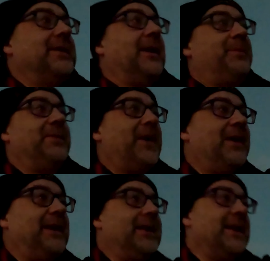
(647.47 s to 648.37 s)

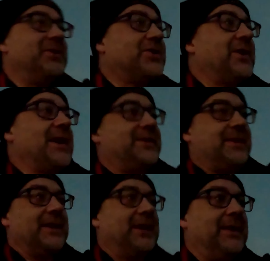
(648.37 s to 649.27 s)

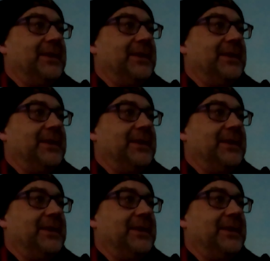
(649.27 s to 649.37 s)
interested